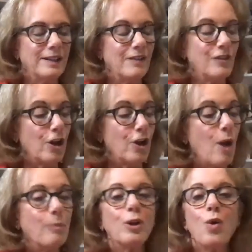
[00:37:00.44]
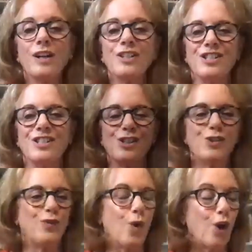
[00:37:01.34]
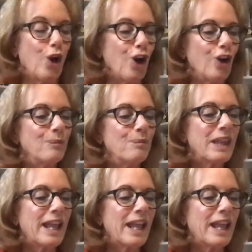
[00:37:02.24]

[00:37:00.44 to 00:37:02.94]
I've got a couple of questions for her,